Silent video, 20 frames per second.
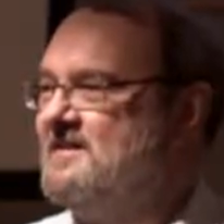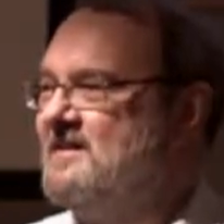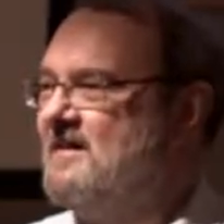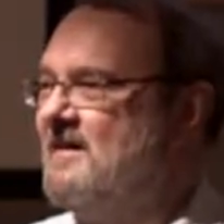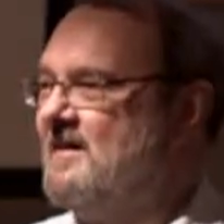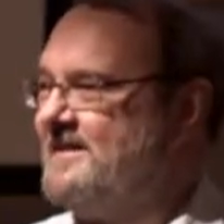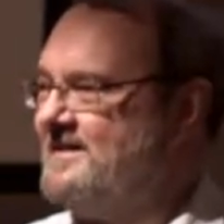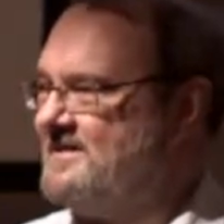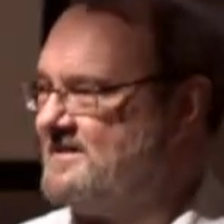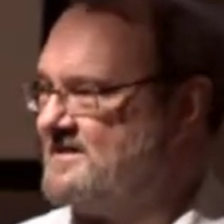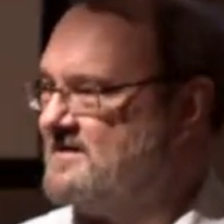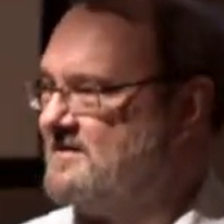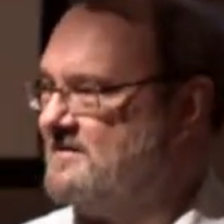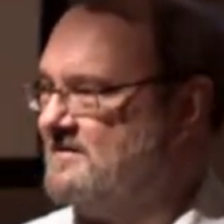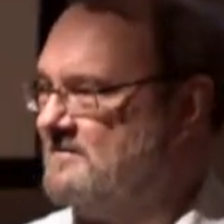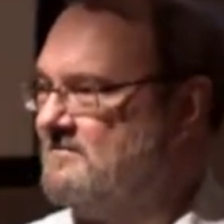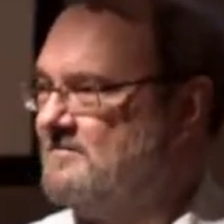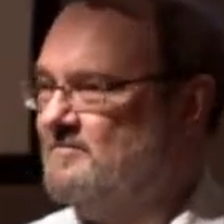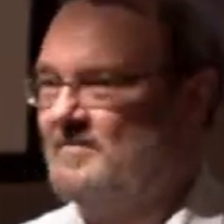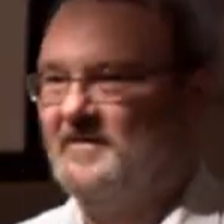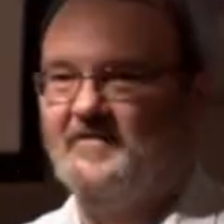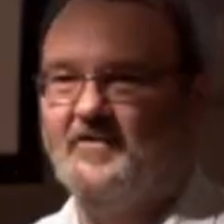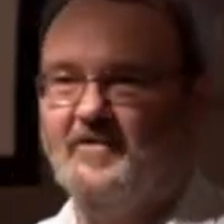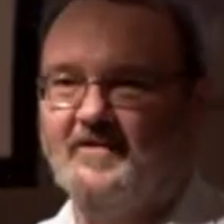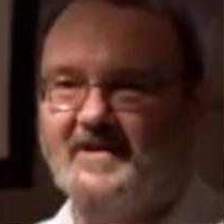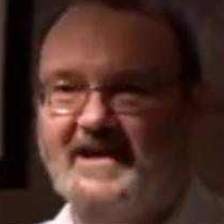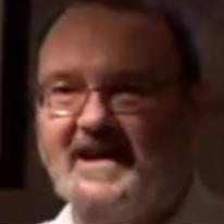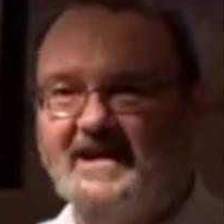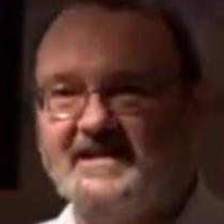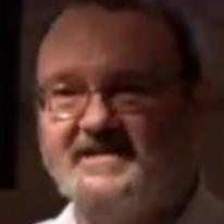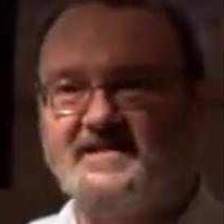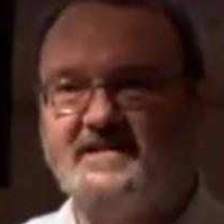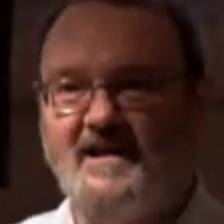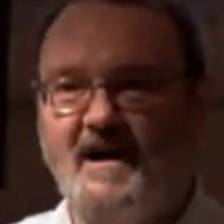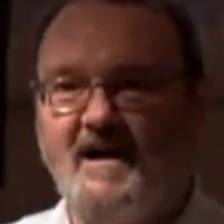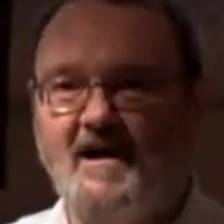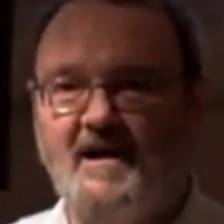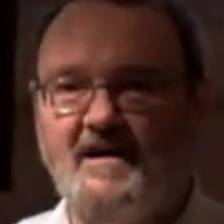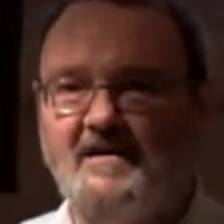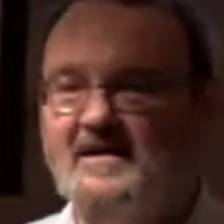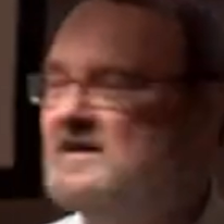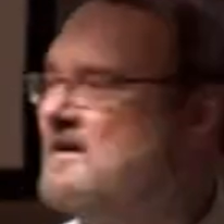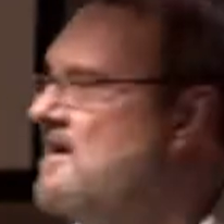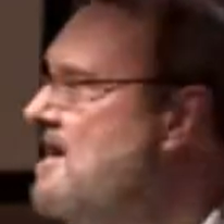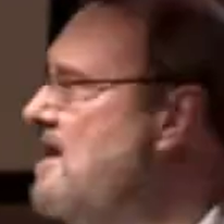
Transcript: night before it gets dark,